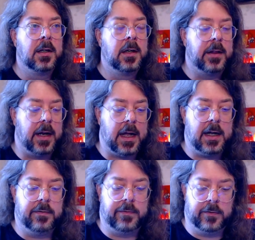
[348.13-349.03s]

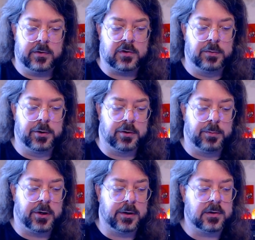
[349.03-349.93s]
have similar
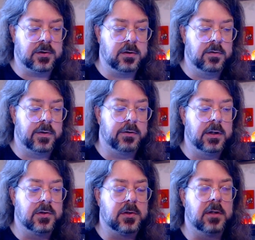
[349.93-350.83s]
marks to
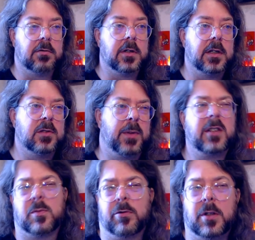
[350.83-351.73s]
various degrees. Mine's pretty